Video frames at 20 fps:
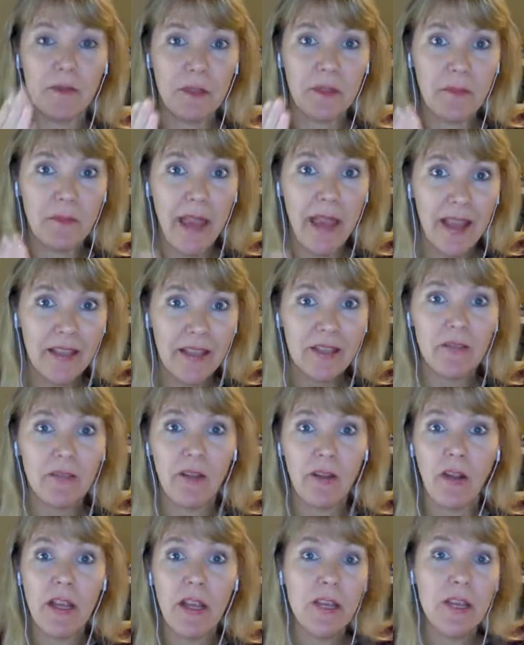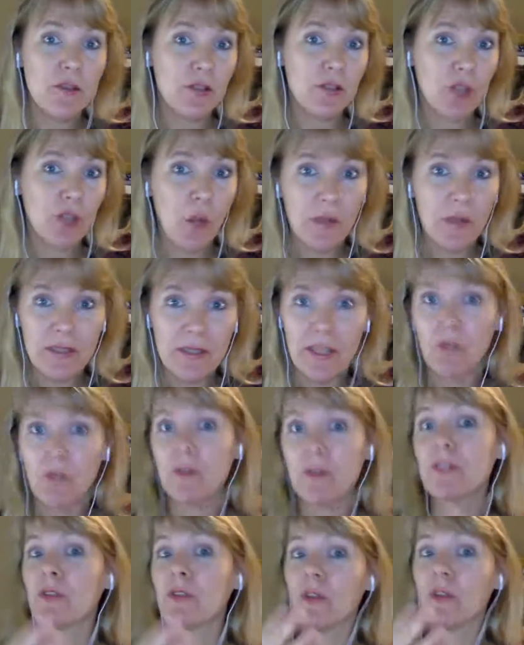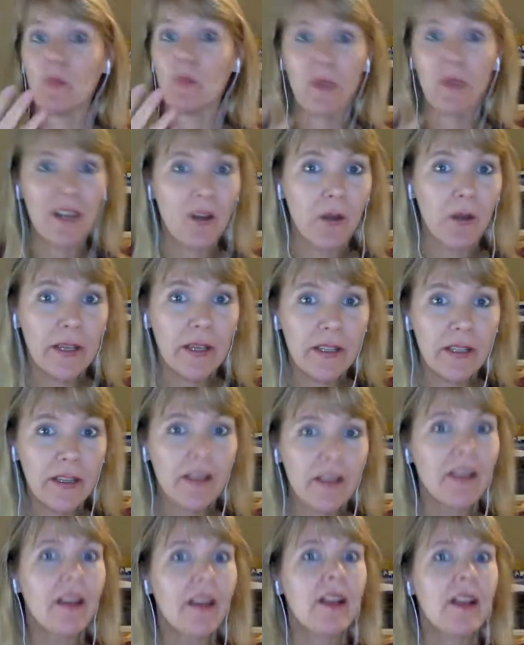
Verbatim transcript: demands in your scope and sequence or your reading curricula?